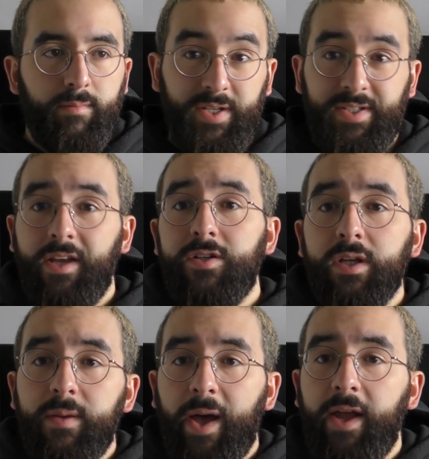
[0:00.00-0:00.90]

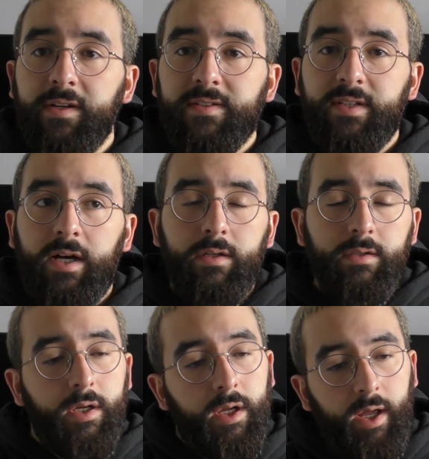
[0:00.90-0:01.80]
potentially panic
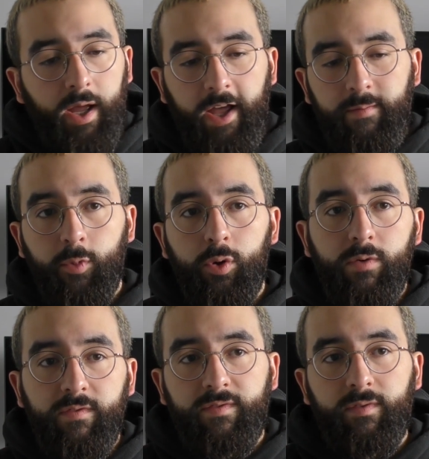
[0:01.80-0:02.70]
sell and
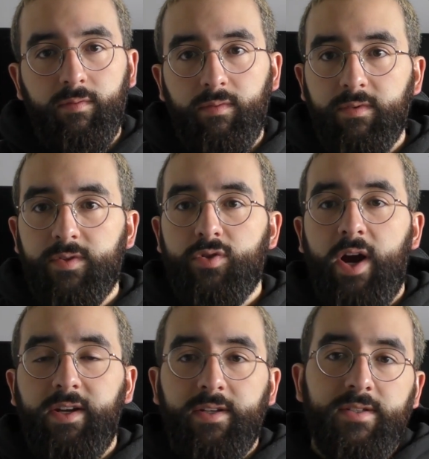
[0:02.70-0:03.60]
move
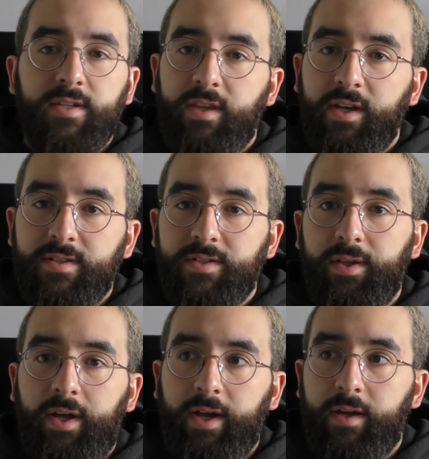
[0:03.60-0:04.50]
straight into things
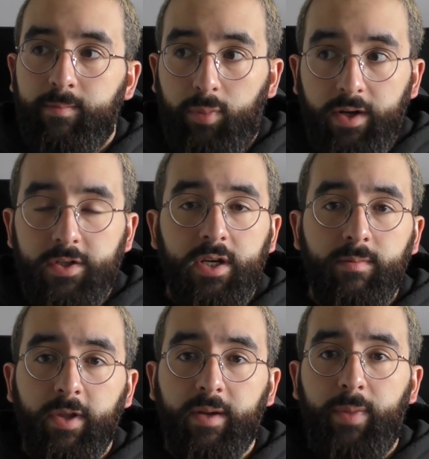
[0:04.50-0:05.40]
like
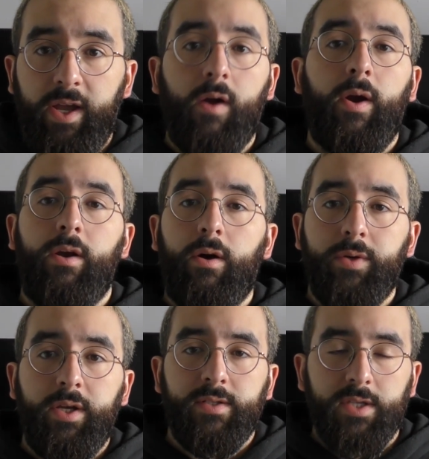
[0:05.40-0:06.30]
BrainChip, like BRN
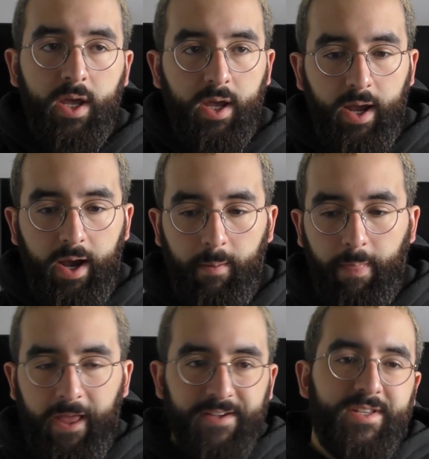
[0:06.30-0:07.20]
Holdings,
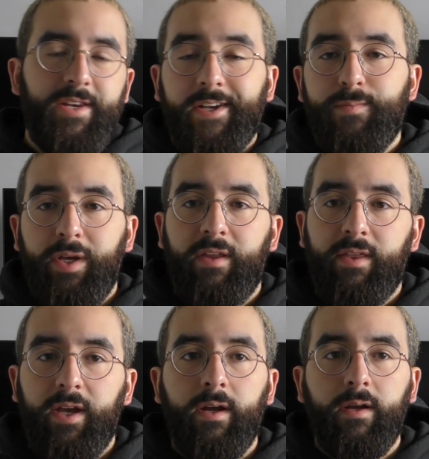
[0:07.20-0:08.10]
as the next big
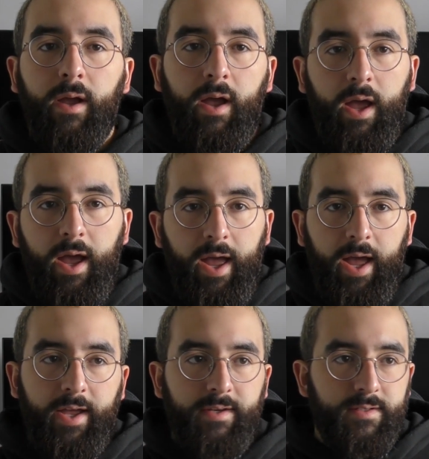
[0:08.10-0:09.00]
thing.
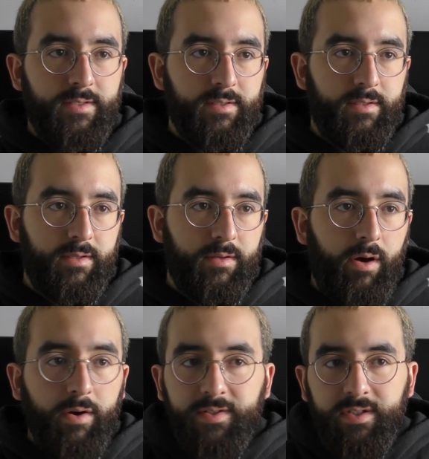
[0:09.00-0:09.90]
And
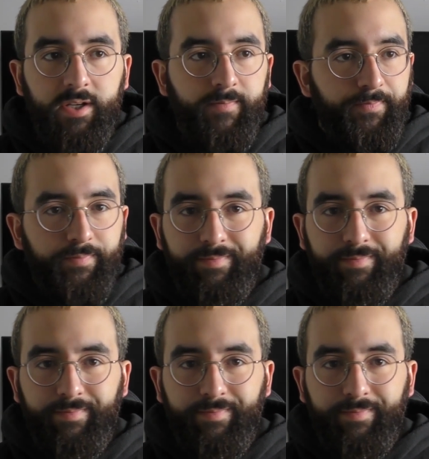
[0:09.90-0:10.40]
honestly,